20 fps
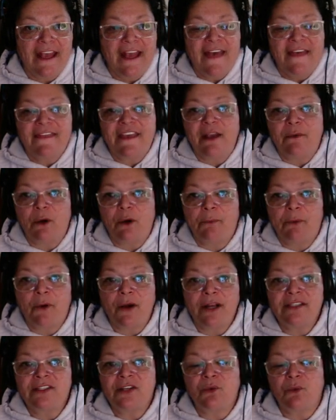they will
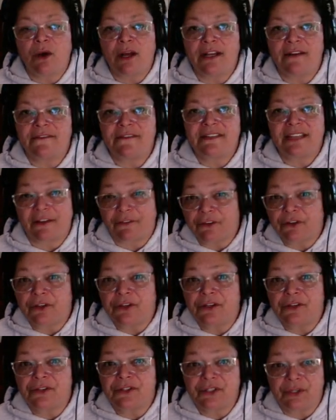point to one of
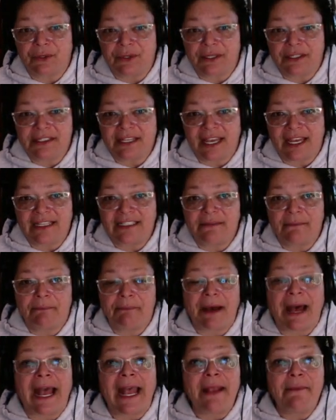several suicides
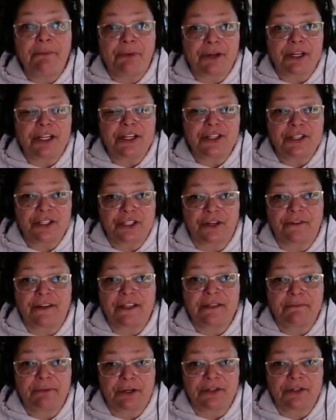by British
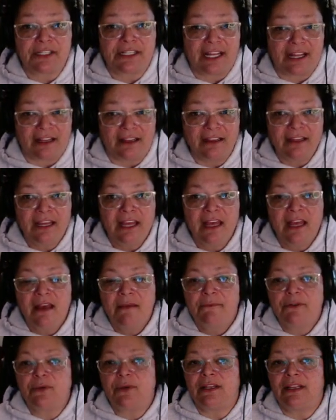service personnel
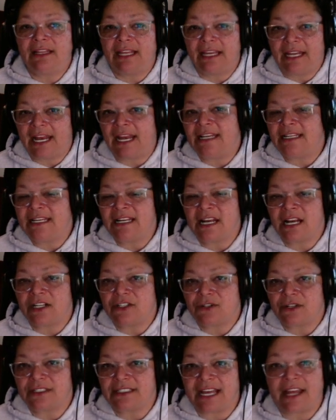between the late
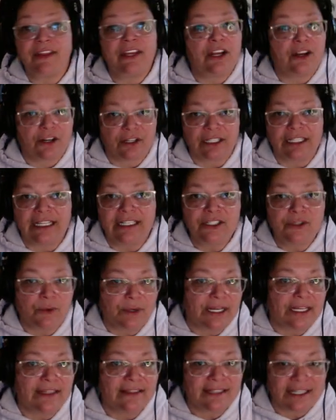1800s and the early
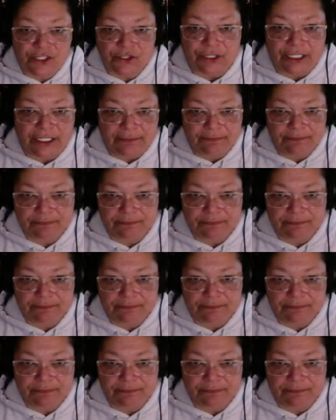20th century.